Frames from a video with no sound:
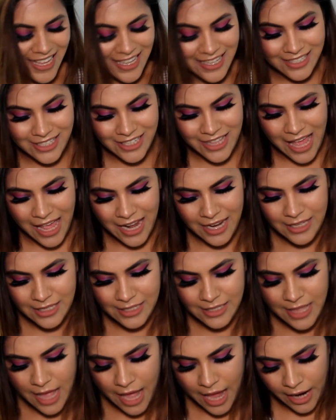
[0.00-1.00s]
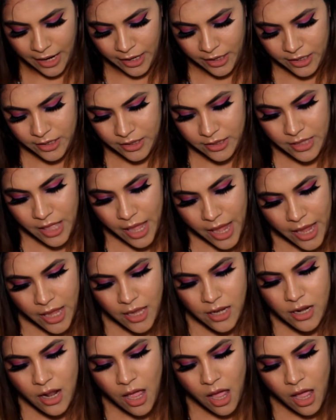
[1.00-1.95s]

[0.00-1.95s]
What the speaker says: So that is that. Then